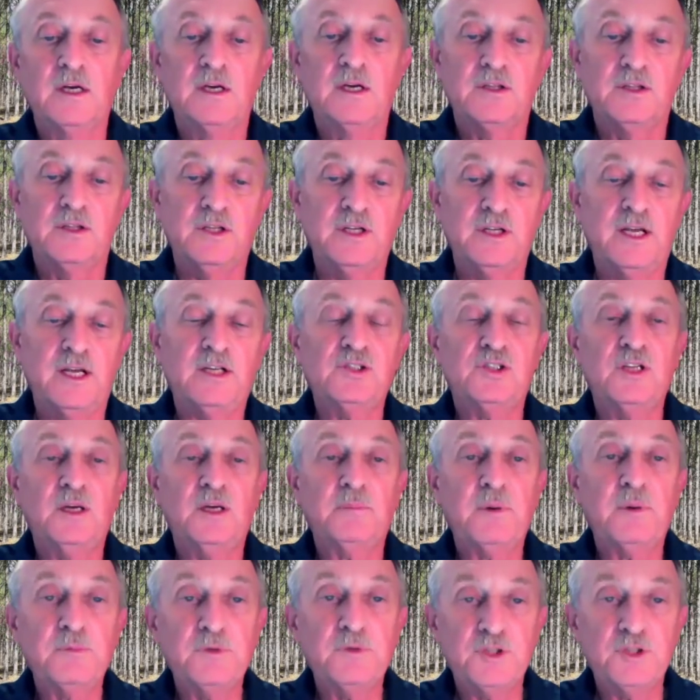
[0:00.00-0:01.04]
The next step
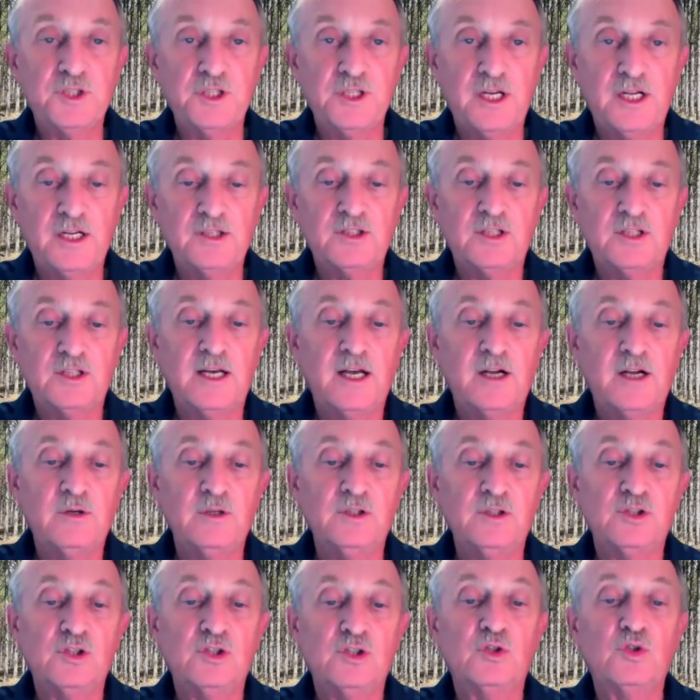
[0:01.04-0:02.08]
up the genetics ladder
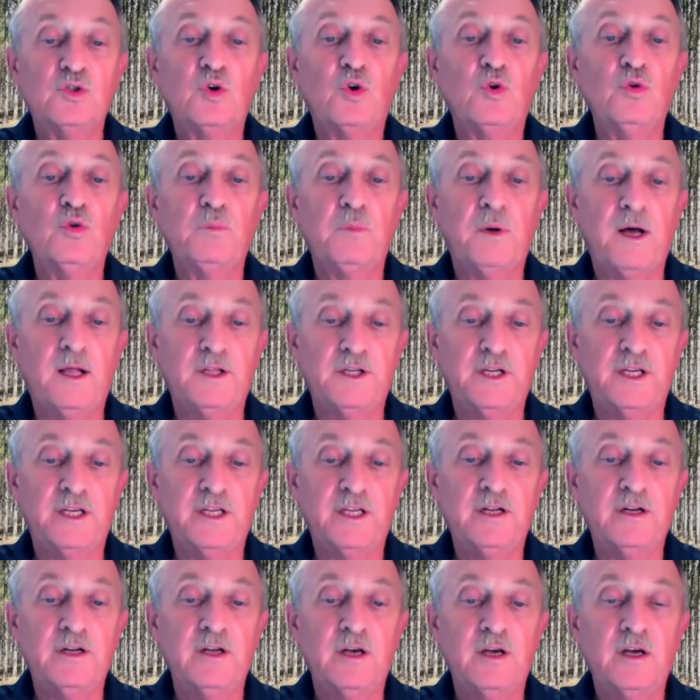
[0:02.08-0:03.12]
is controlled
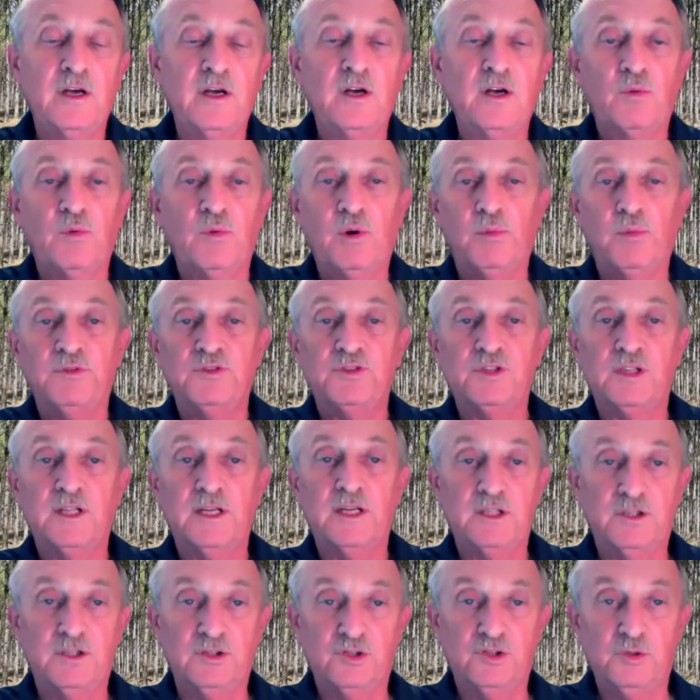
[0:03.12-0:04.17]
pollinated, where we
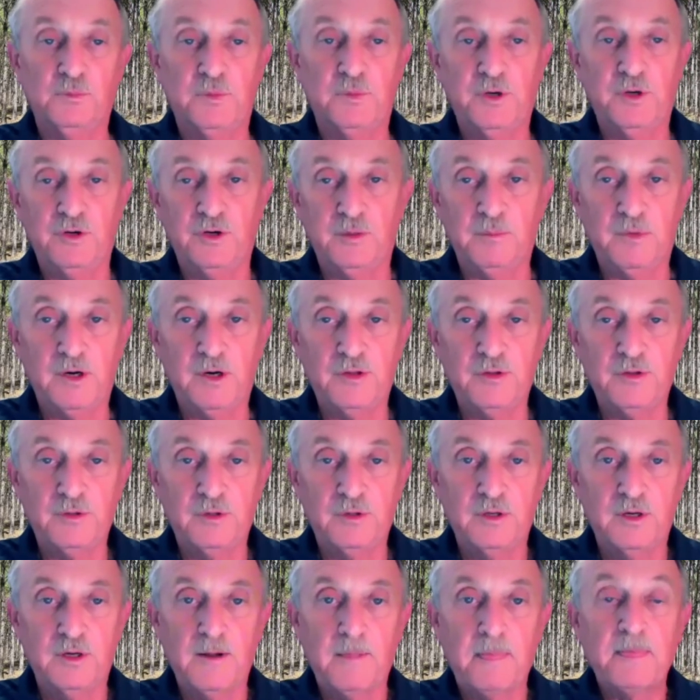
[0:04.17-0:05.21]
selected a superior mother
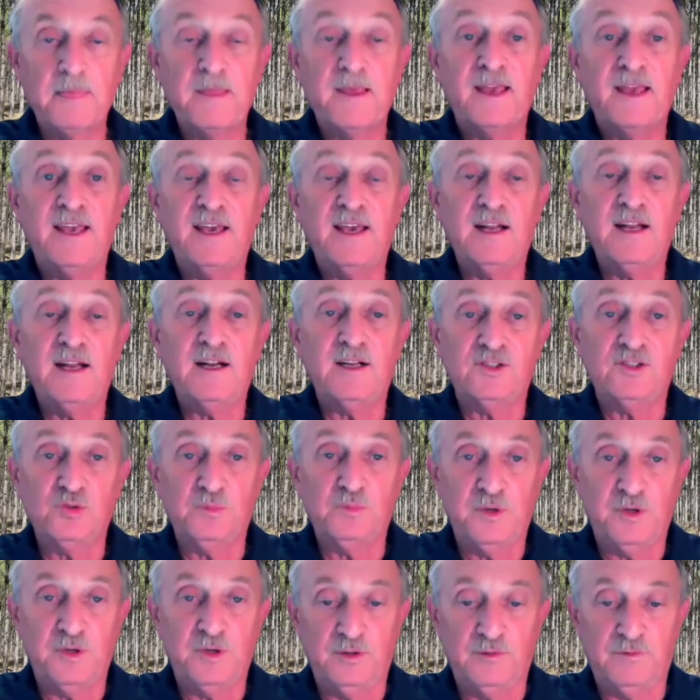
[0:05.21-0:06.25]
and a
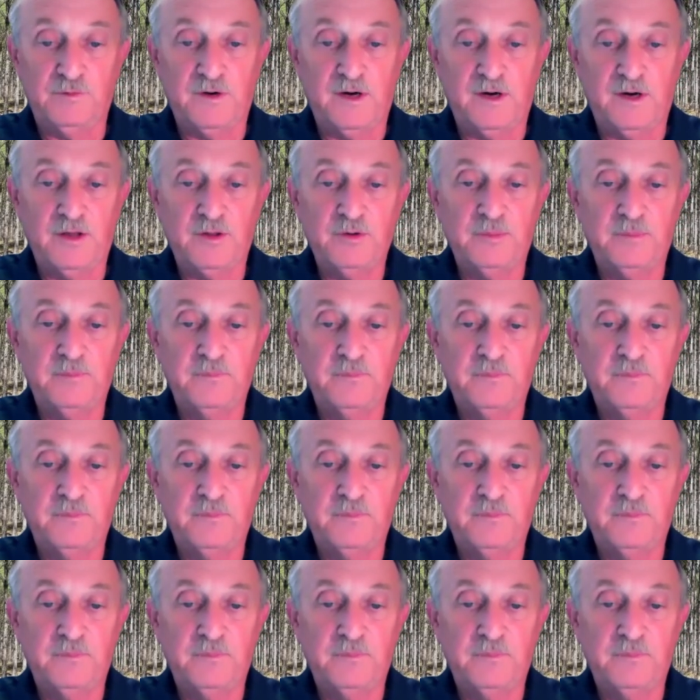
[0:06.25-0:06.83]
superior father.